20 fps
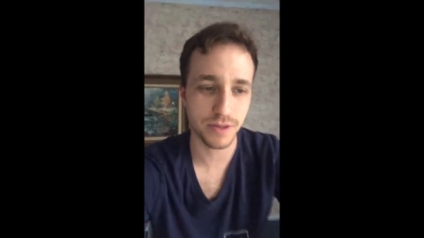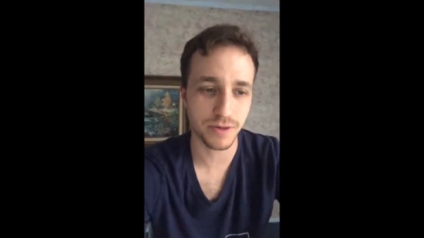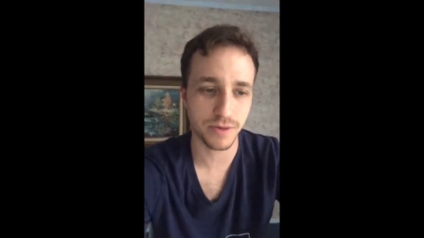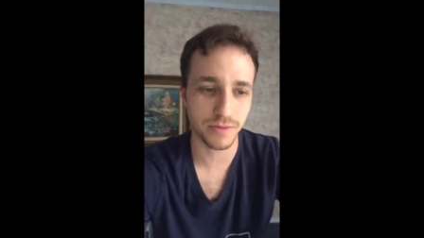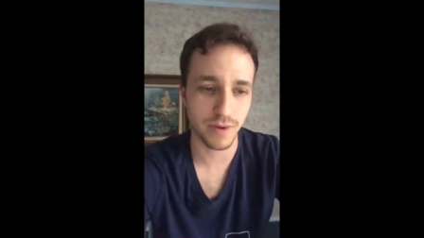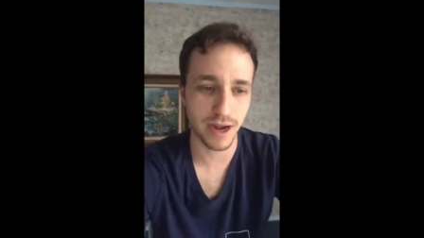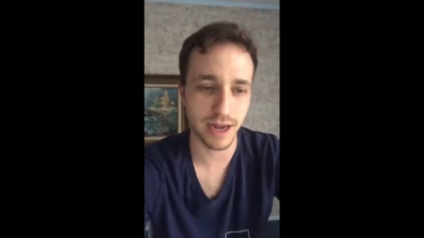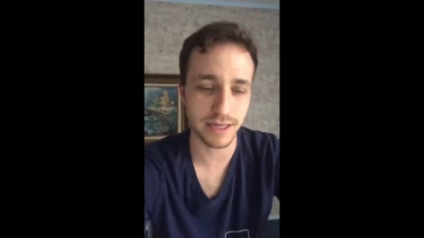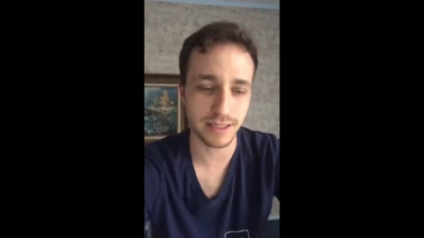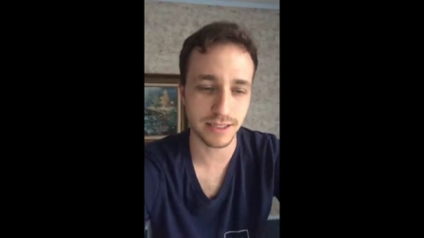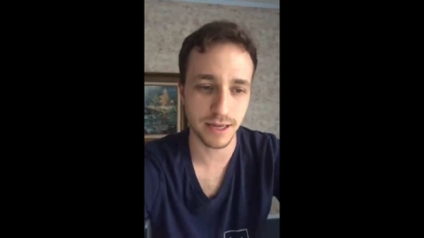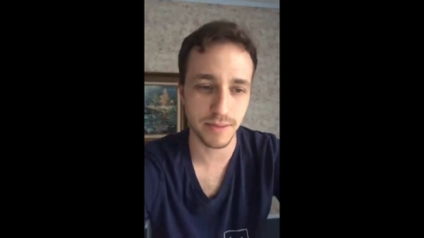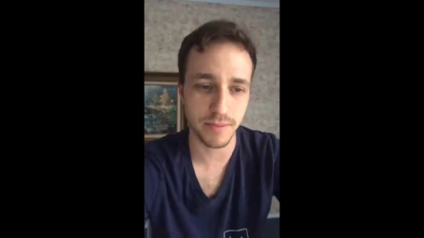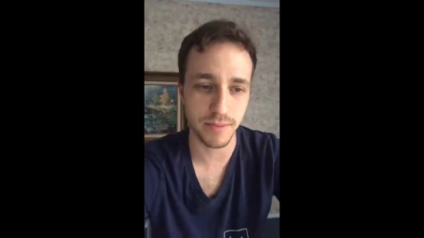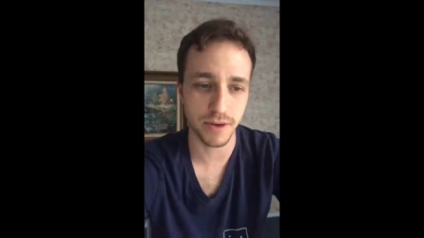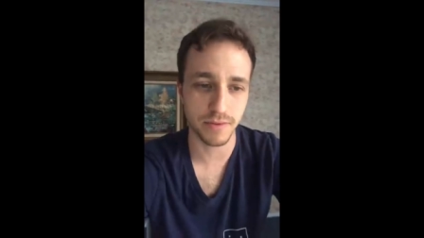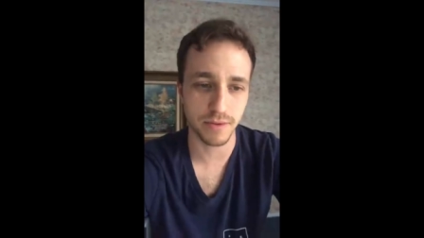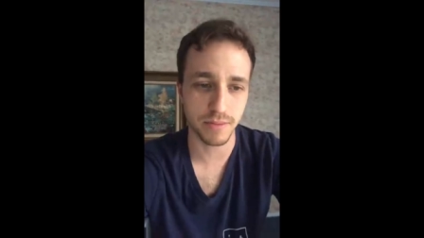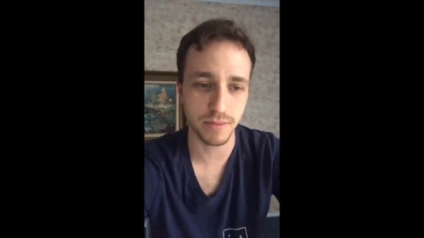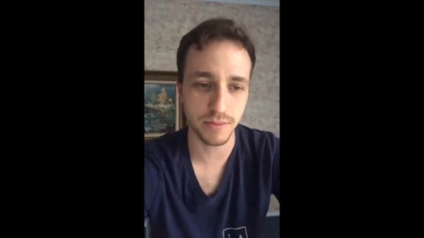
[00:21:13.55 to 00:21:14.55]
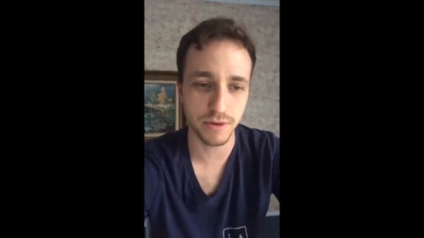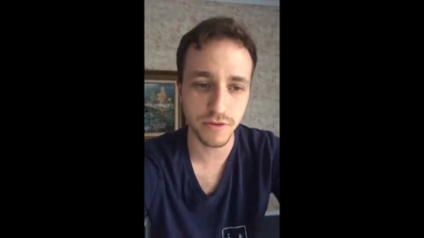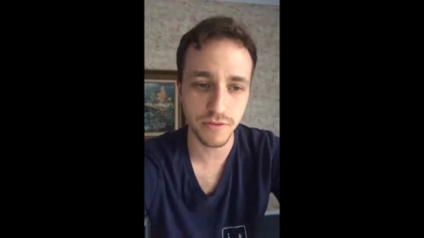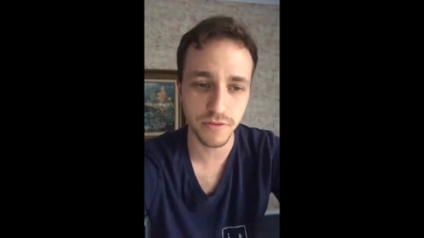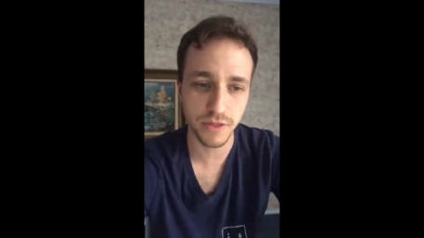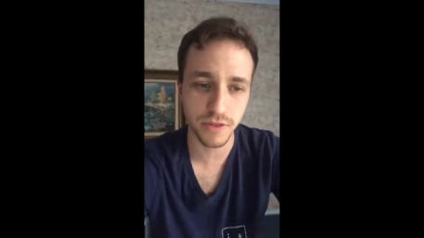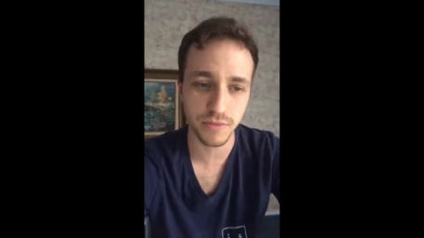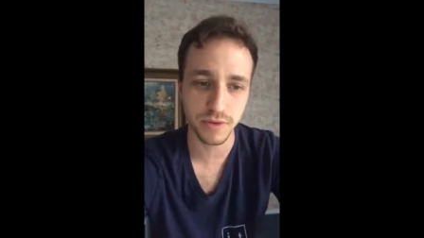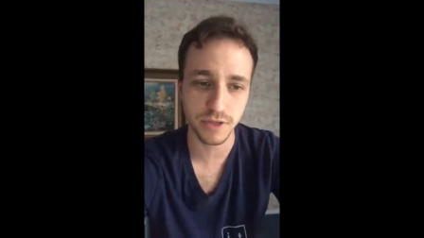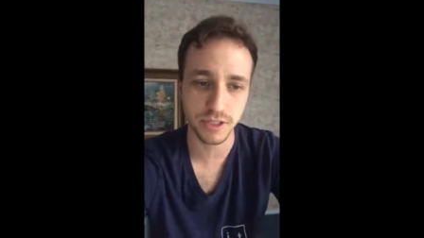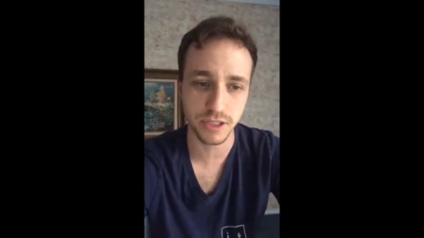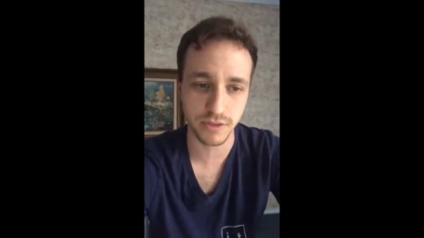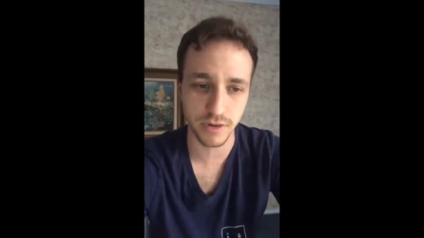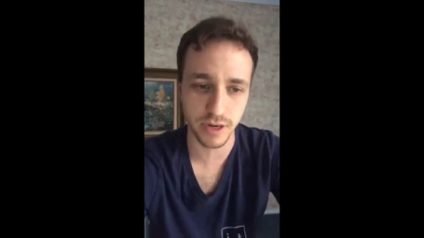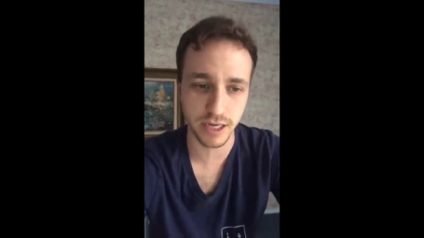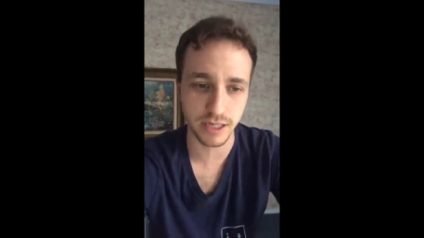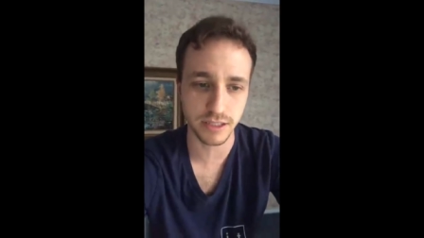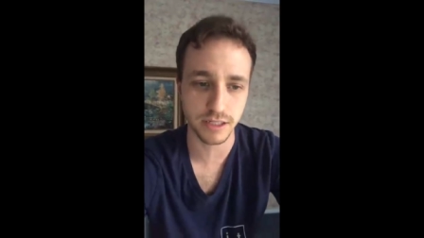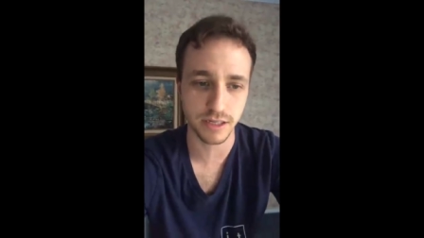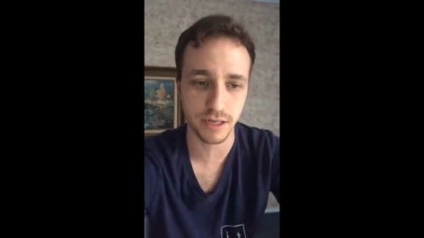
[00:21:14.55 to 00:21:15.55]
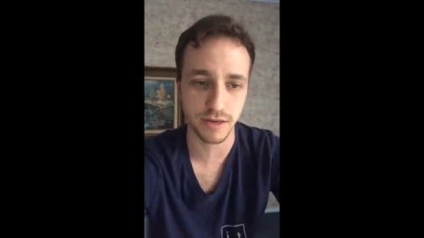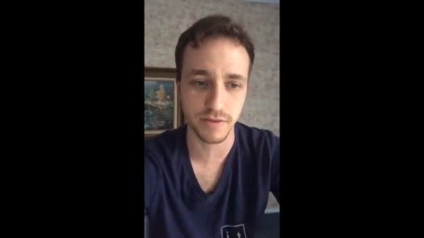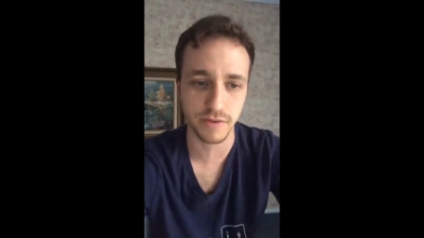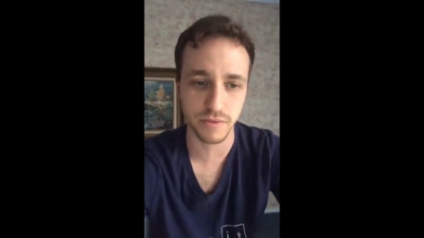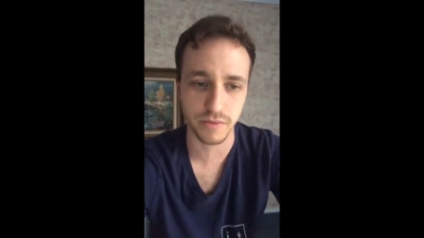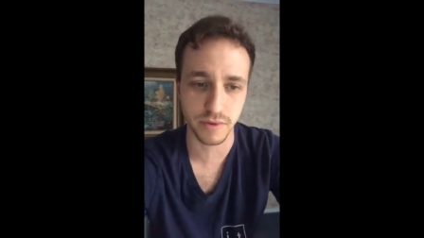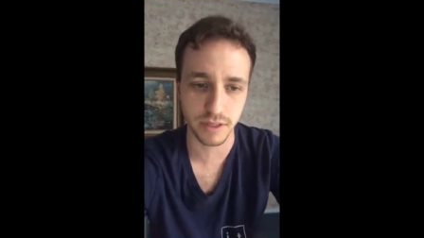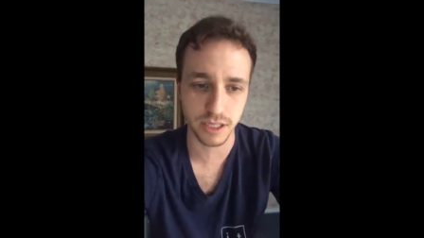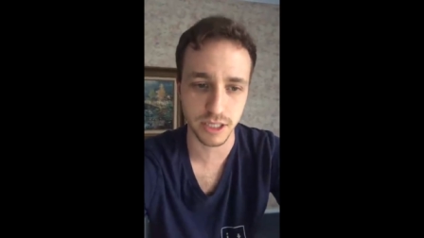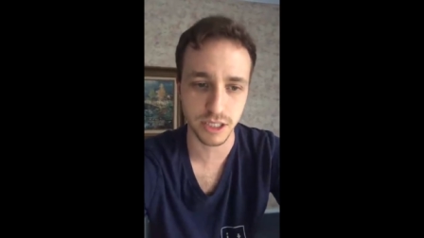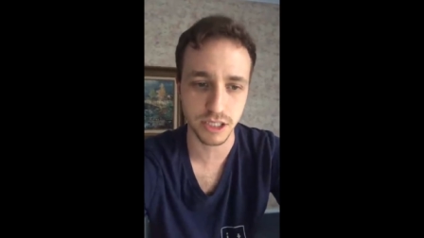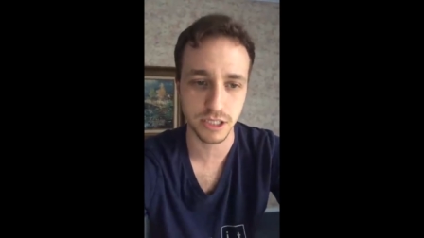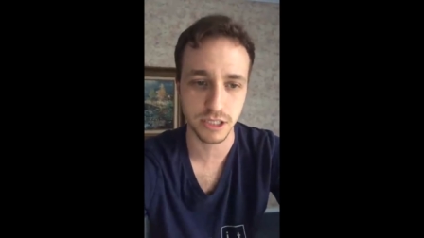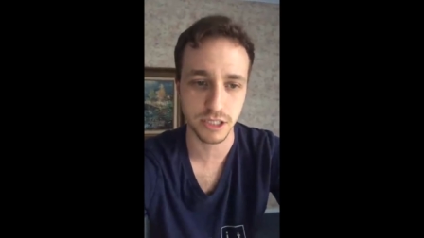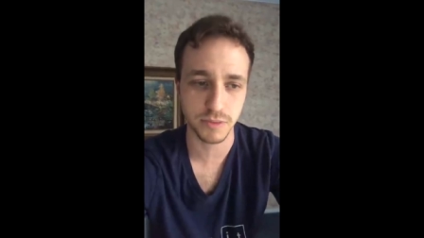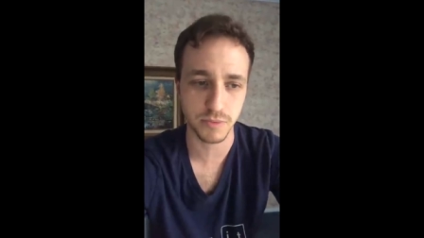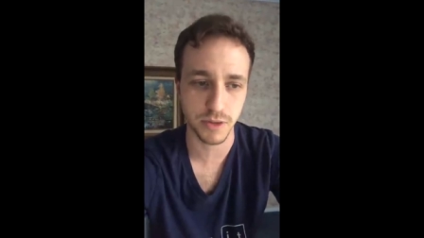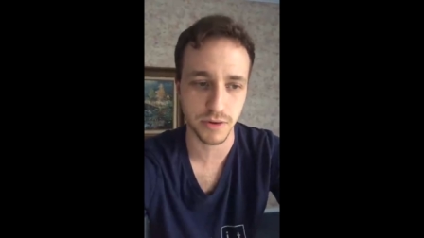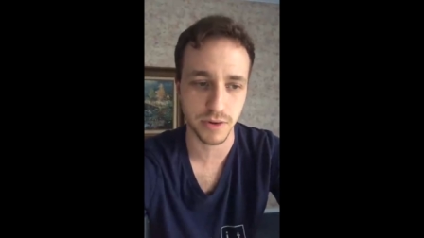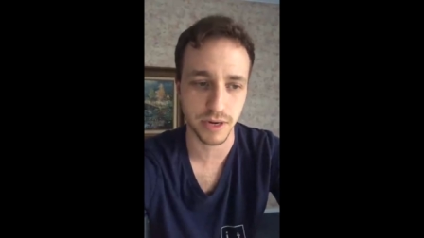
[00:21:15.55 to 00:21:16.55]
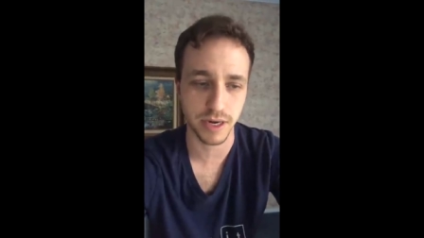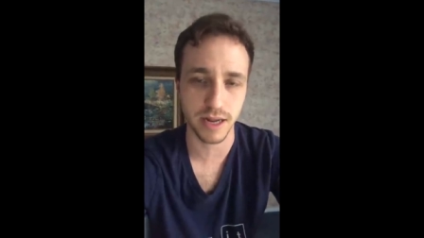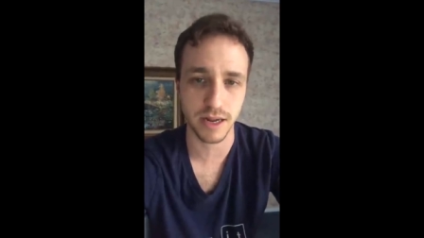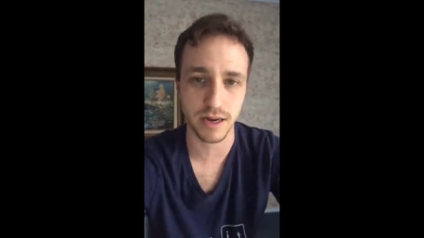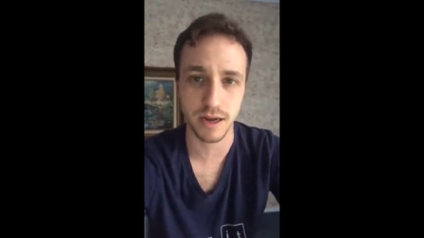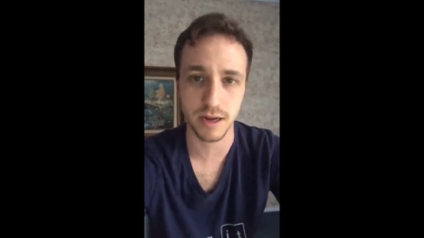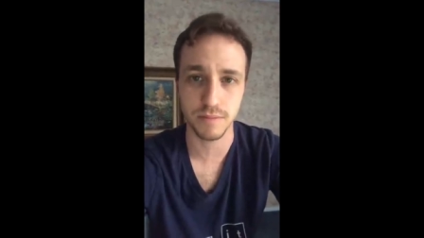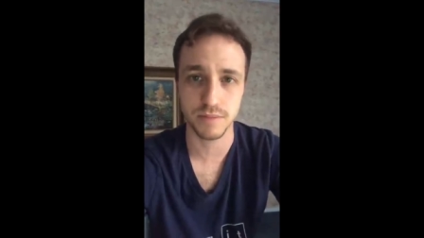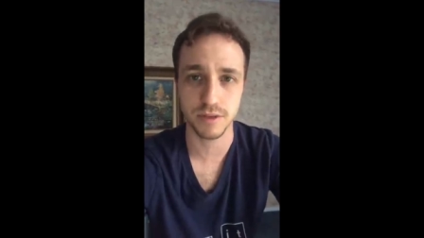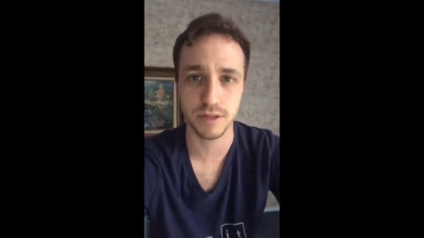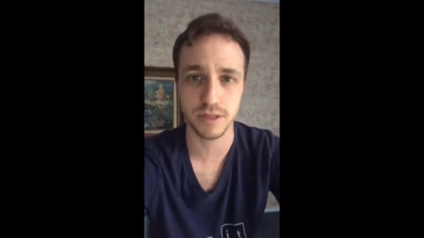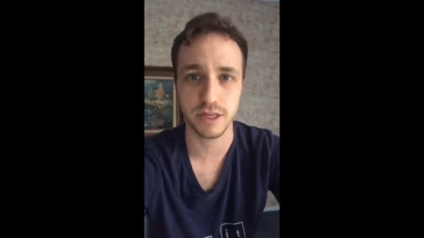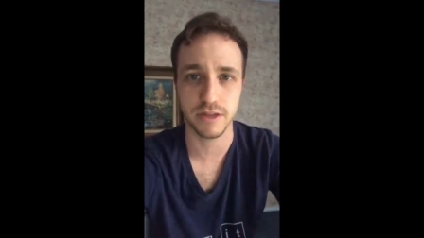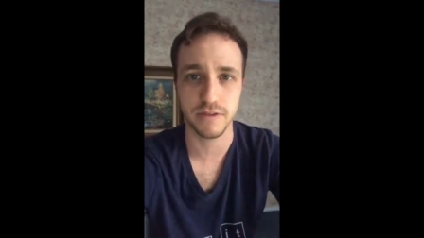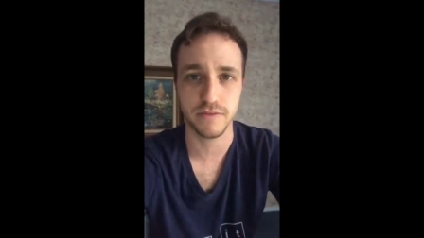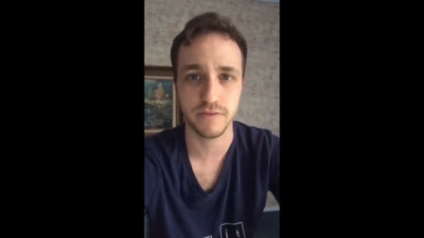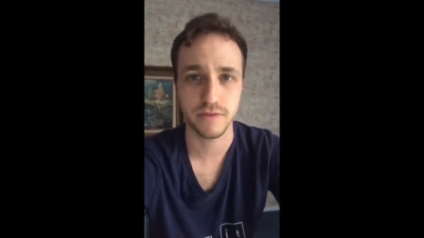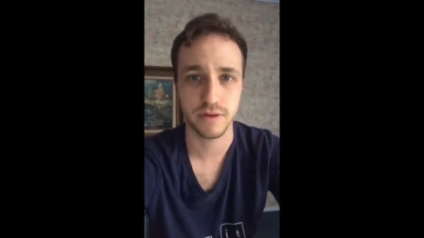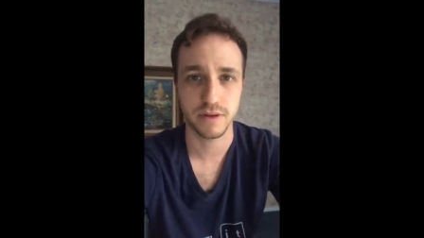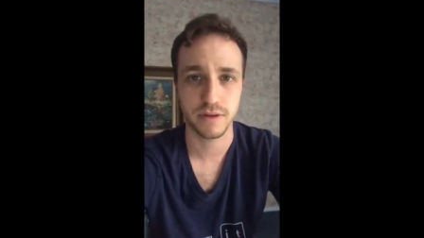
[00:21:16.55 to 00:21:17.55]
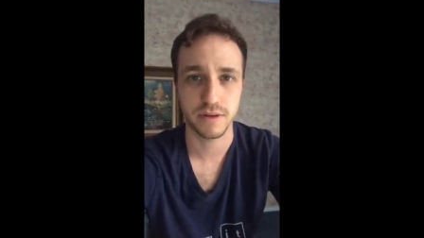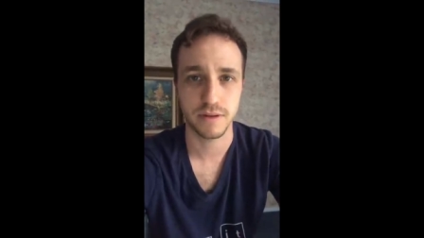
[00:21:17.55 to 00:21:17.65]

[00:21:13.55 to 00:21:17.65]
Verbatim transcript: to rise up and remove the restraints of the religious spirit and unbelief.